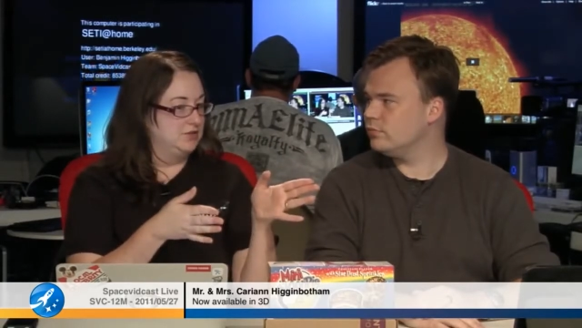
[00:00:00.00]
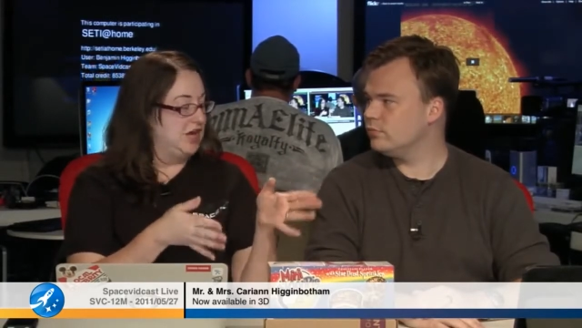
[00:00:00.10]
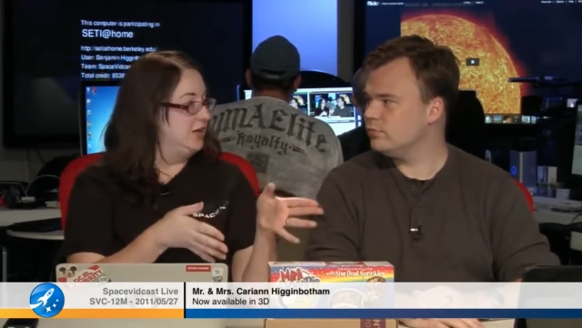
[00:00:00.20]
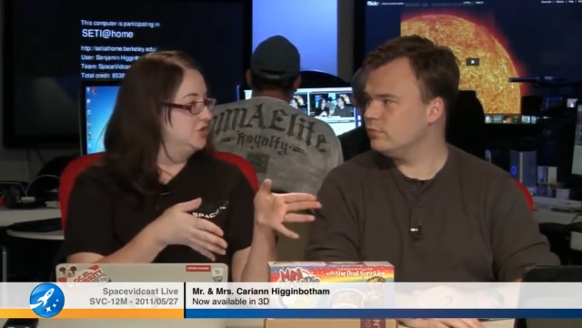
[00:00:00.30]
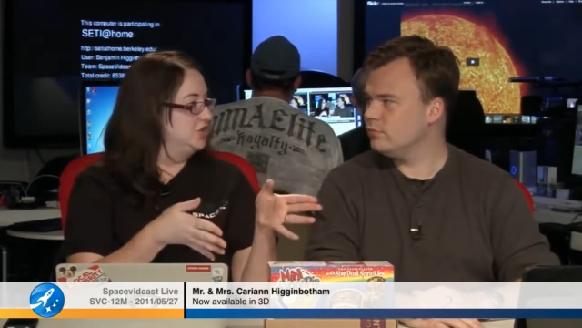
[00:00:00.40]

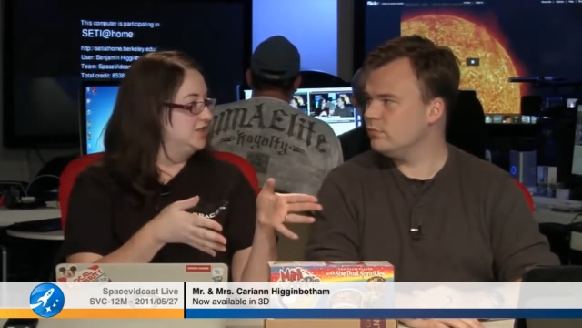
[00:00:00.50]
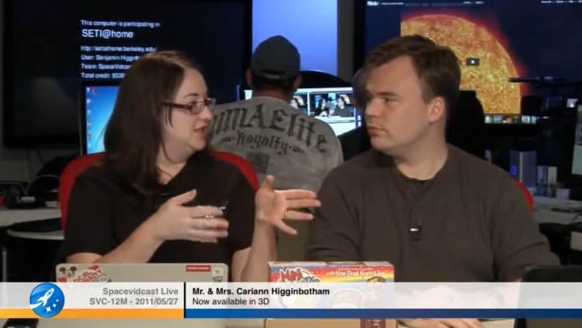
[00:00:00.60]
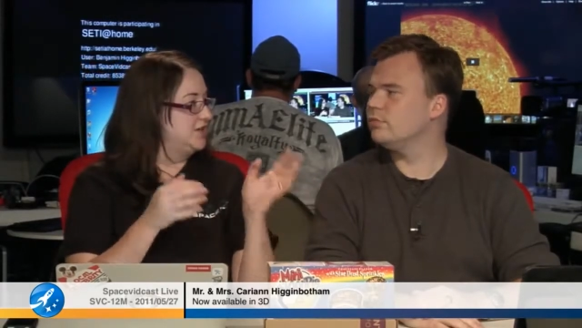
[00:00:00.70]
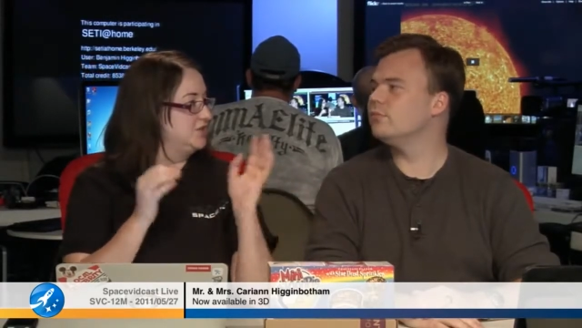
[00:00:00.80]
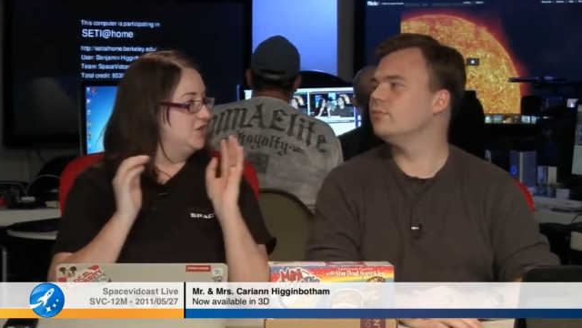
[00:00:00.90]
Speaker 1: Challenger
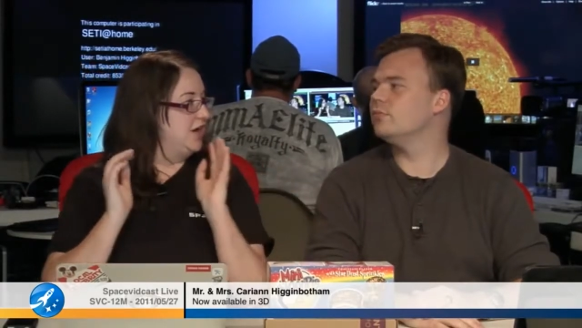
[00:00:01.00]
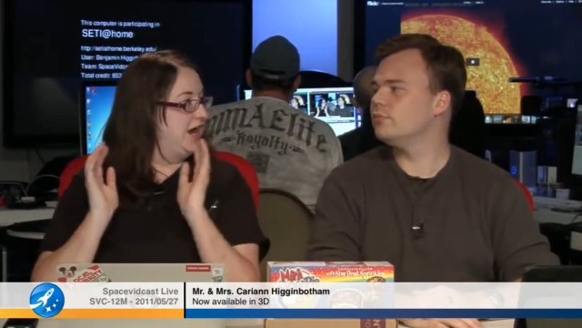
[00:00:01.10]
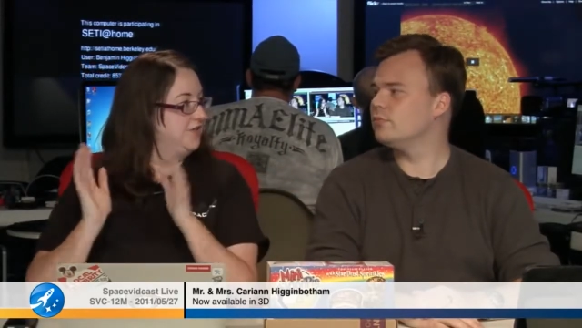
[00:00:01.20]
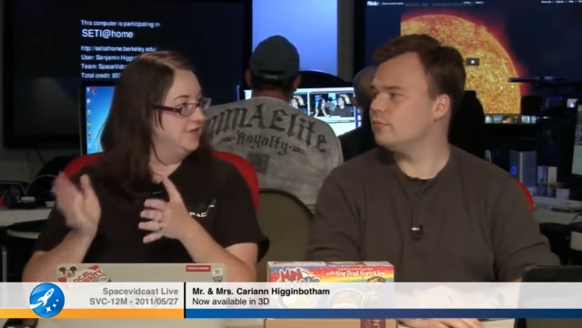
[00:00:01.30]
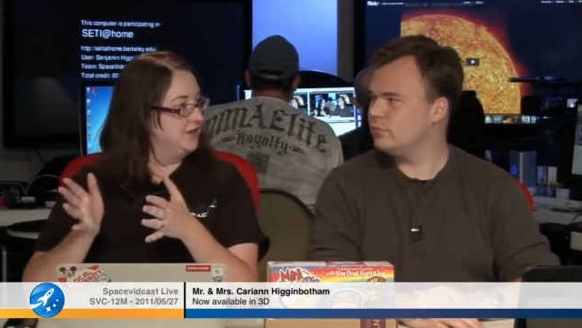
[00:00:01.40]
disaster
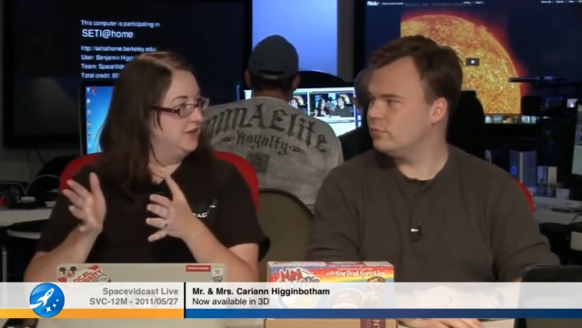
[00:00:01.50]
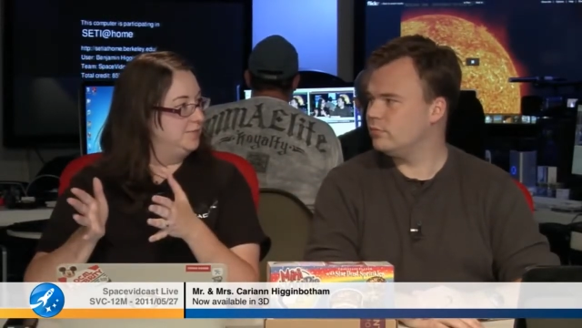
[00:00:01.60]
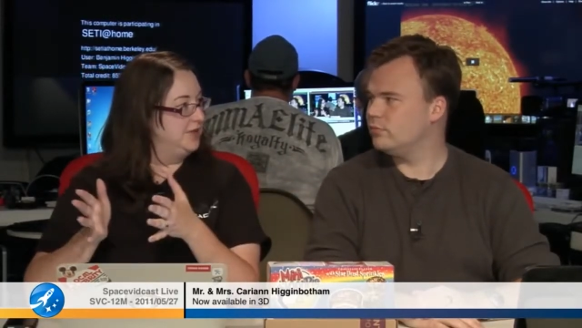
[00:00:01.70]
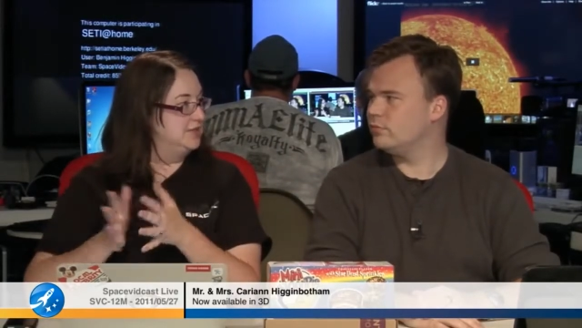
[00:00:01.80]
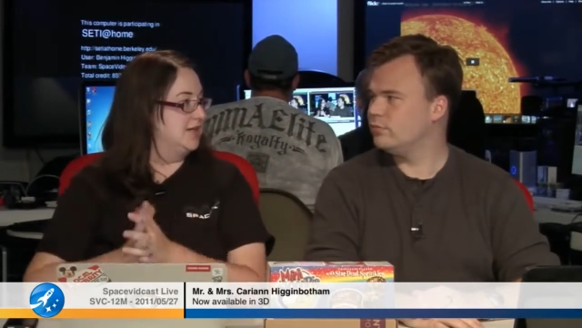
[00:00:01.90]
and the
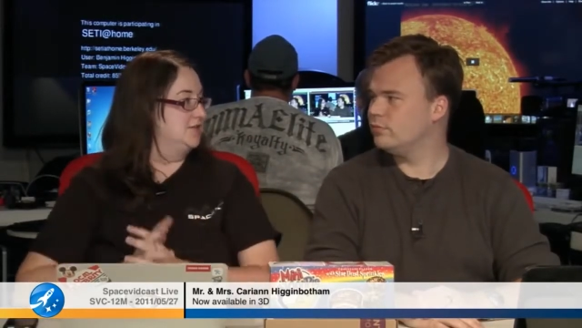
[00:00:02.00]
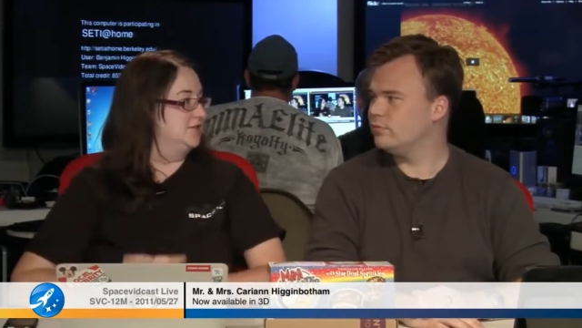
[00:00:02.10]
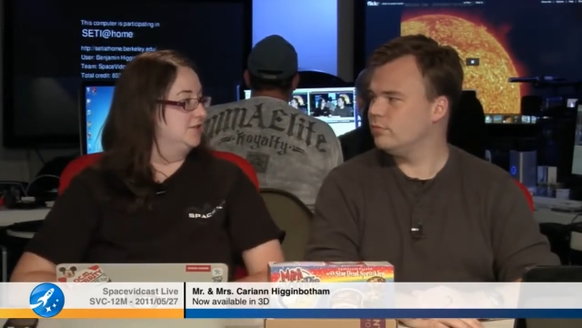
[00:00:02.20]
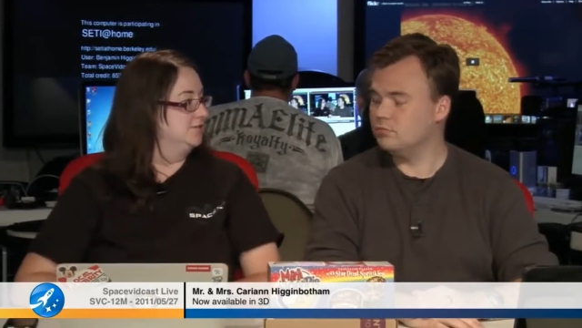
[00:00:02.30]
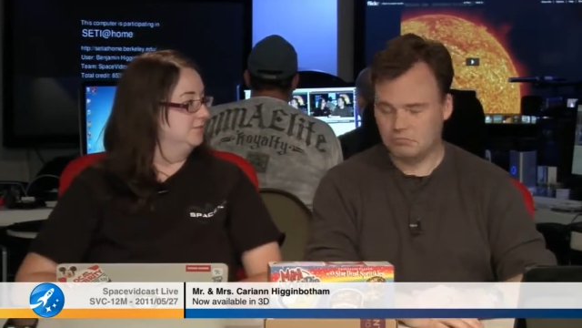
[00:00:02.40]
Columbia
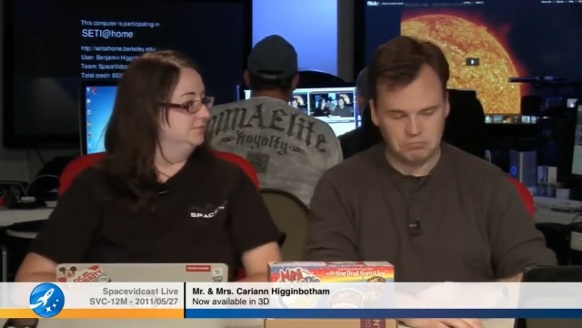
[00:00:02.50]
disaster.